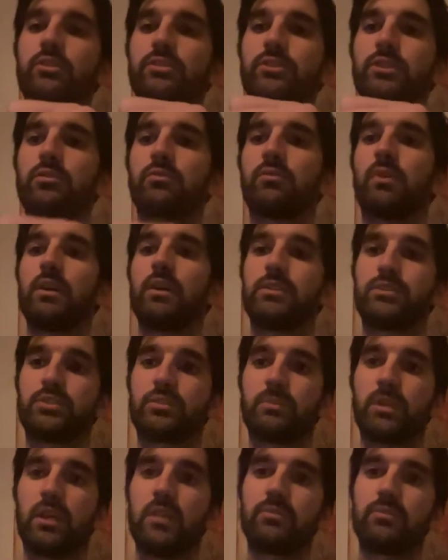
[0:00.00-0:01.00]
because otherwise
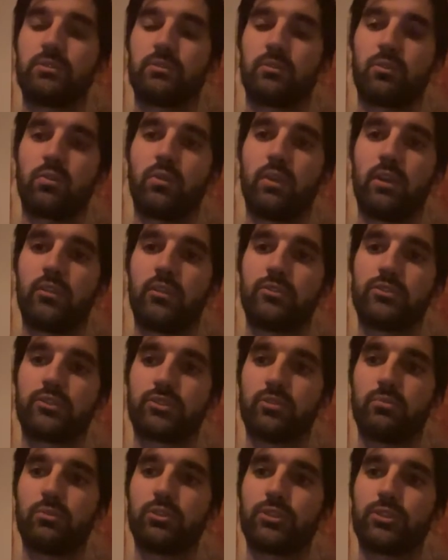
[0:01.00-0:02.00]
sometimes it required
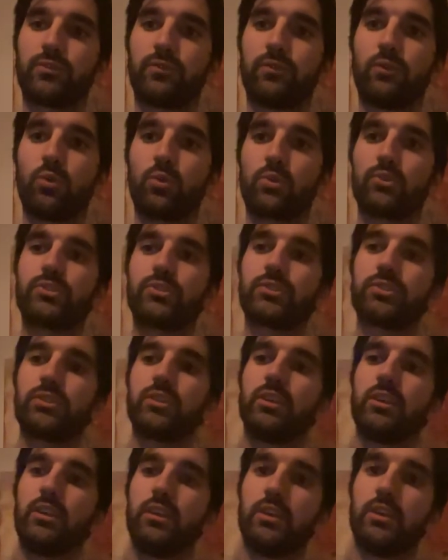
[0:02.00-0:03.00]
so much force
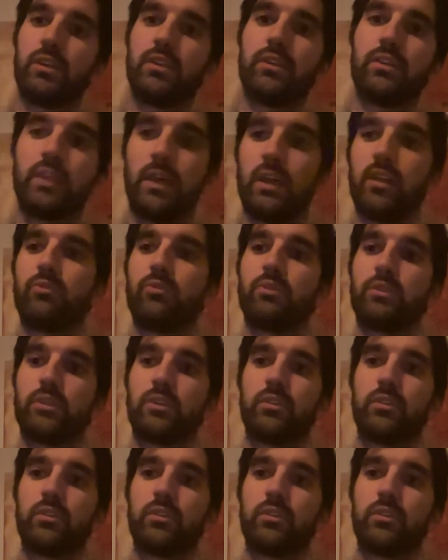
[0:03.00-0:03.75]
that it would,